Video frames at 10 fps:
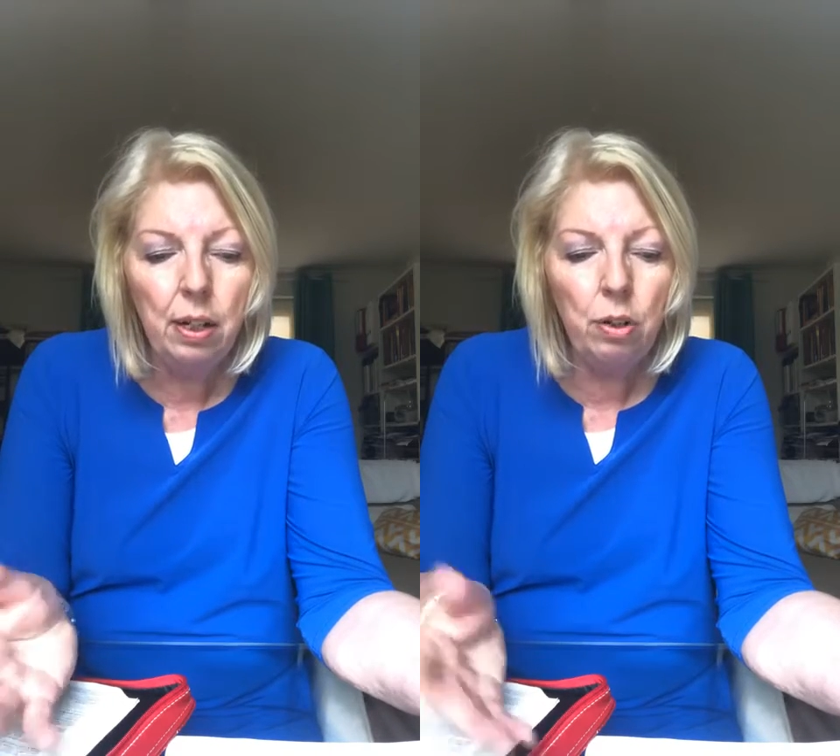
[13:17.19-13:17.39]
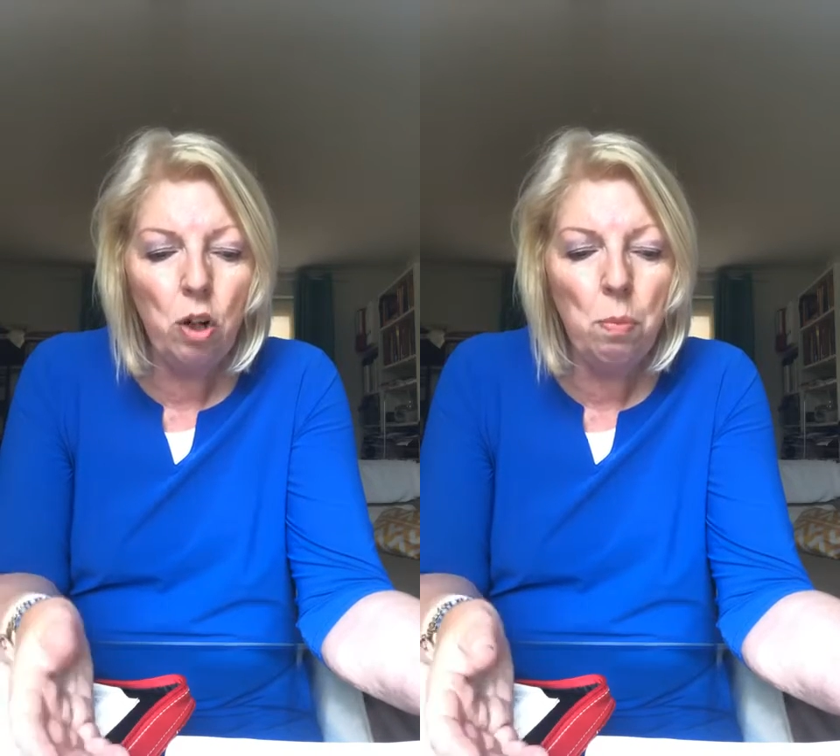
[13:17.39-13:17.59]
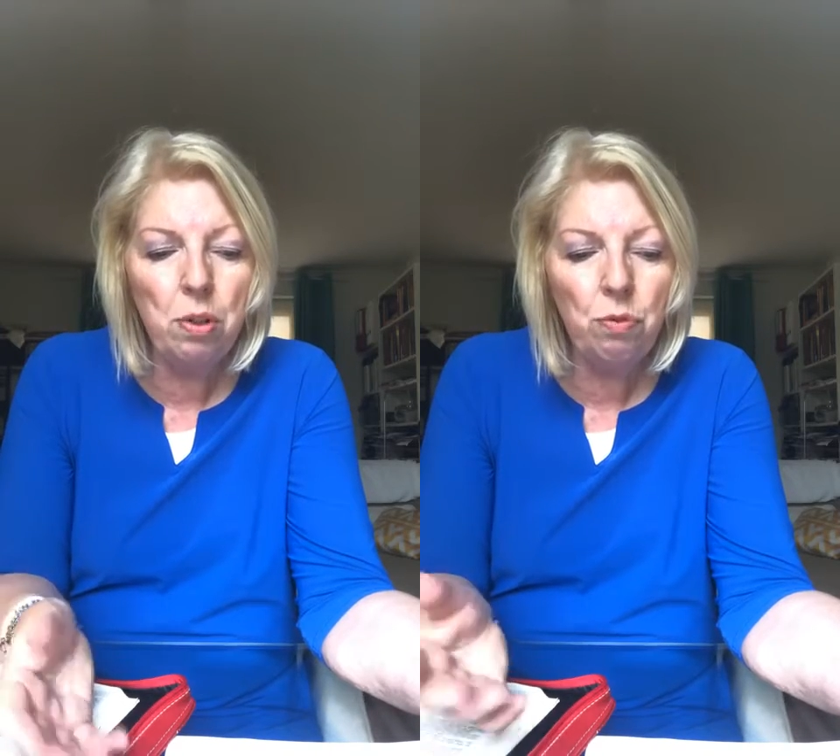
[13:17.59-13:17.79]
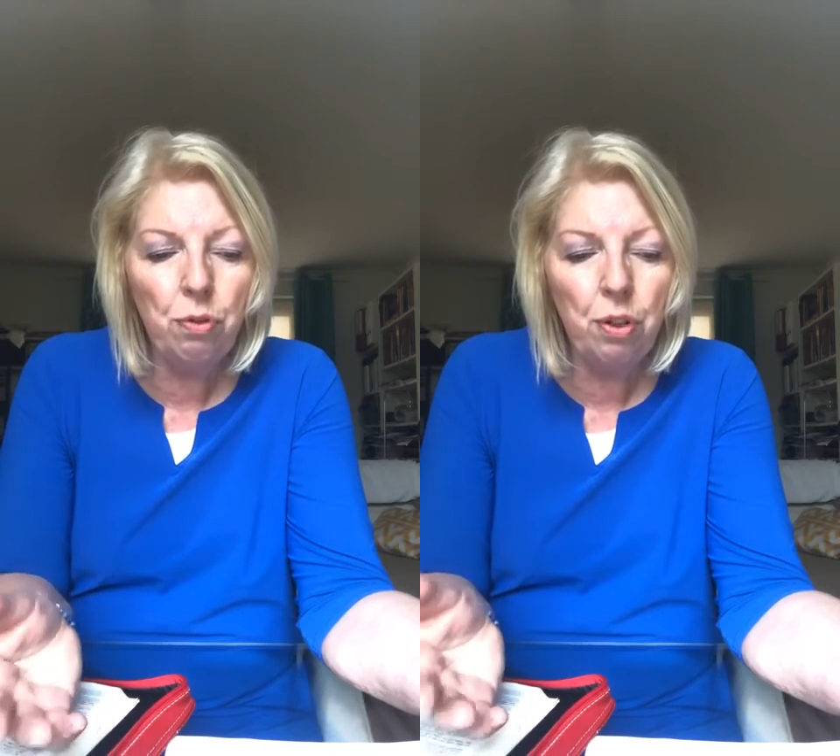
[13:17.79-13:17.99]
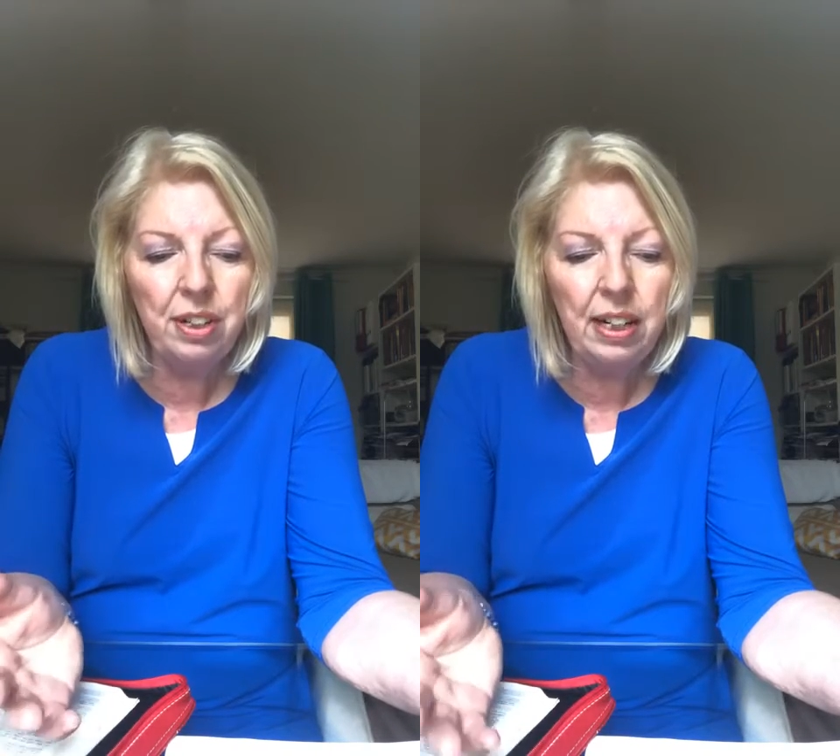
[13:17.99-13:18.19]
Romans
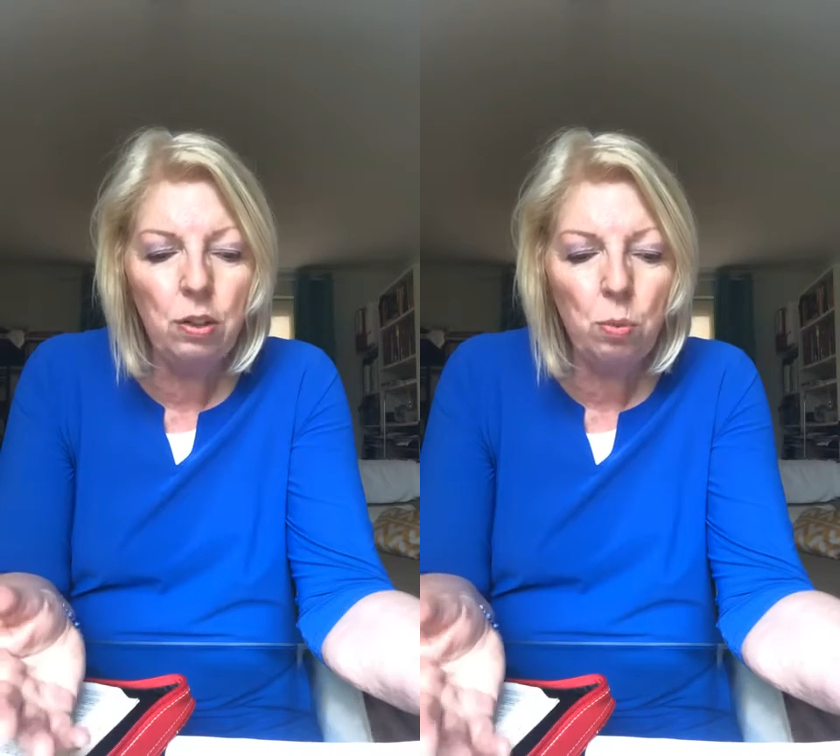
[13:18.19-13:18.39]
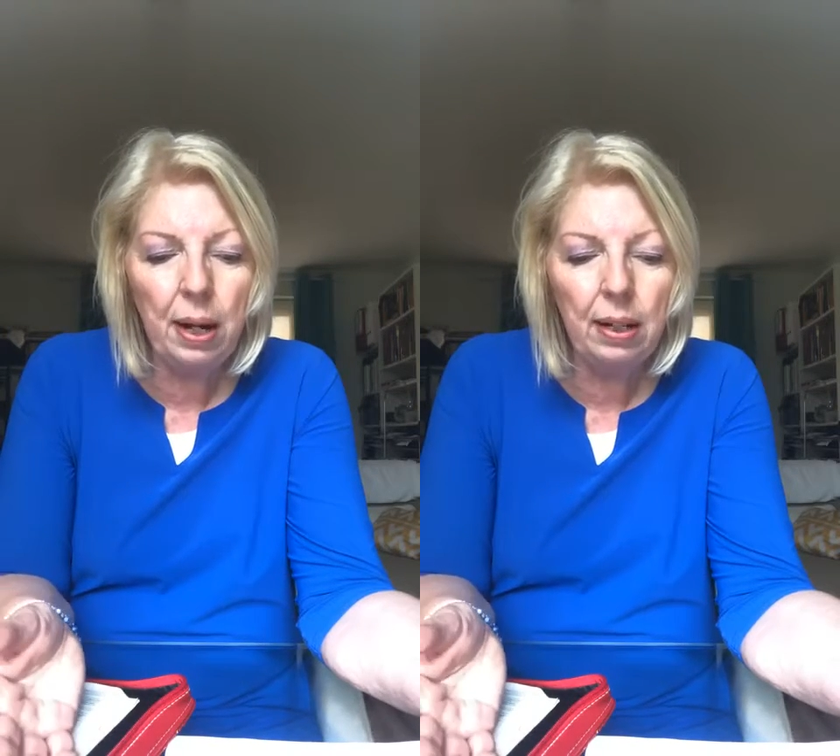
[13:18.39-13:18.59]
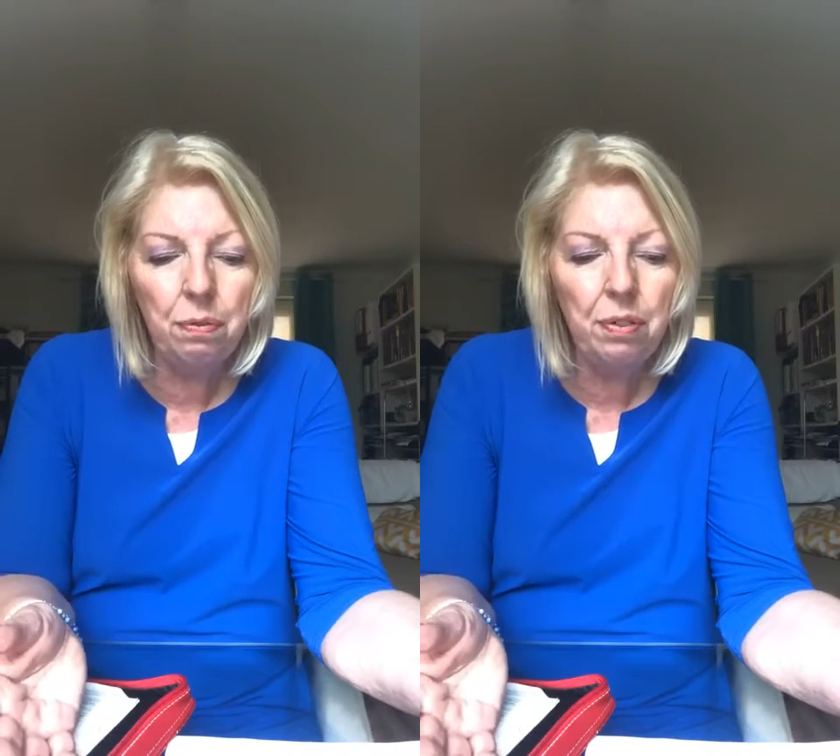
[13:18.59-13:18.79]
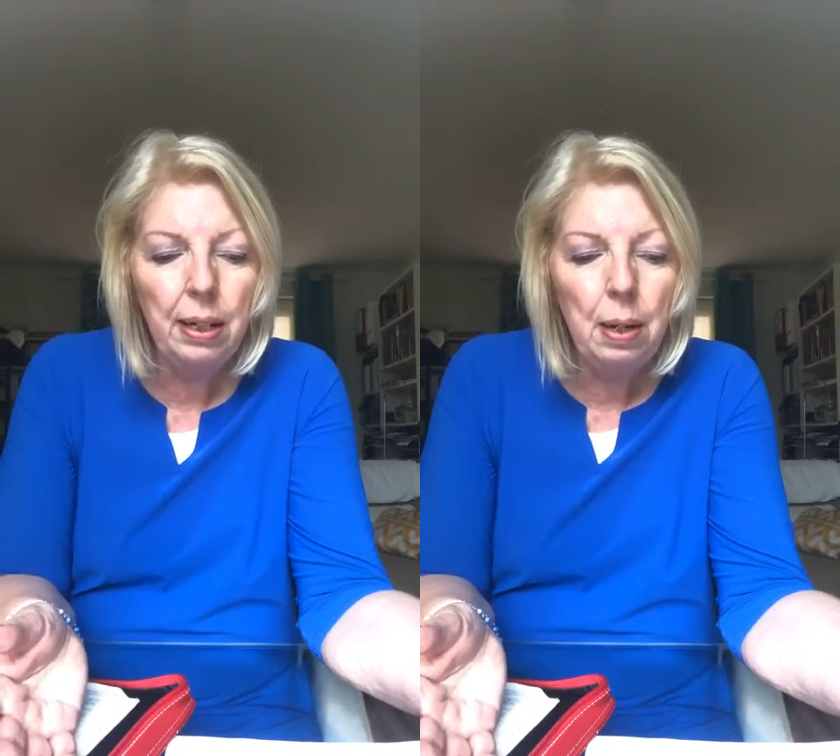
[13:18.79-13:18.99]
14 12.